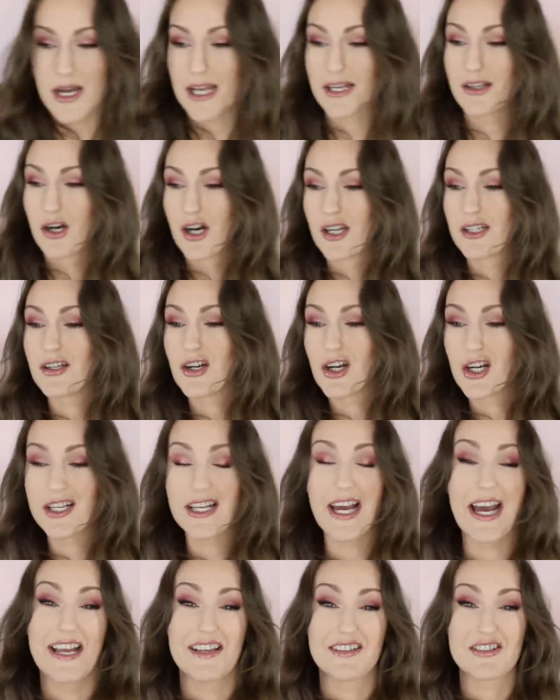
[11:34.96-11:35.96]
my god.
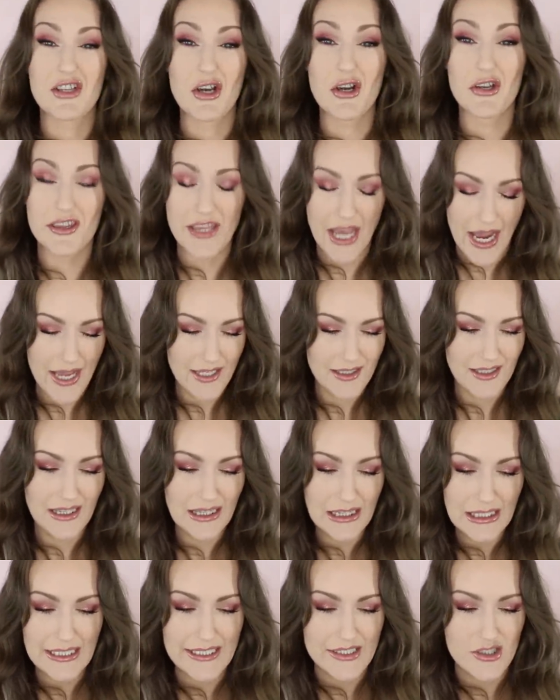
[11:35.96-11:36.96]
Okay, so that
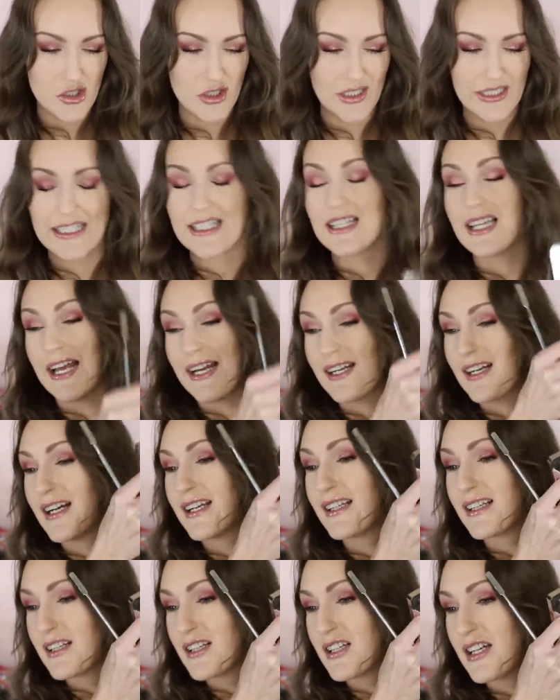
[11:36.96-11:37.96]
literally, like,
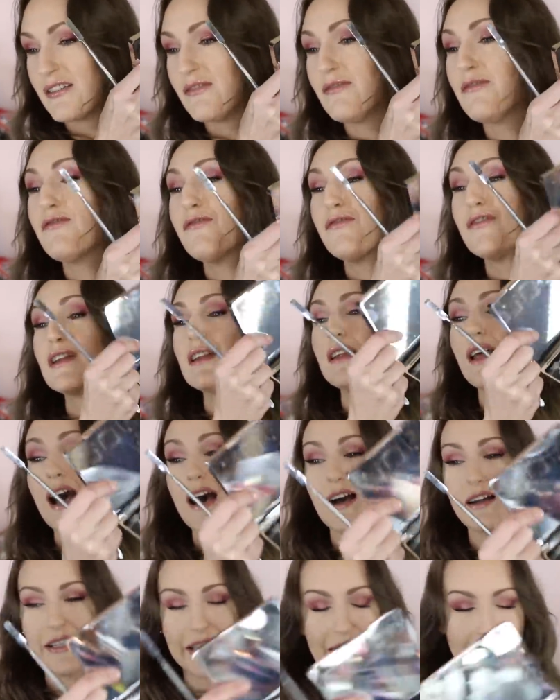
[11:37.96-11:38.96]
I, it
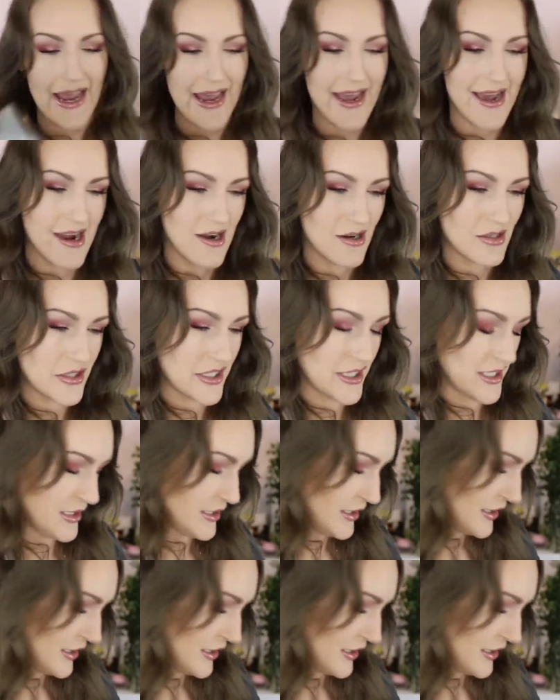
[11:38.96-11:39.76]
flung out.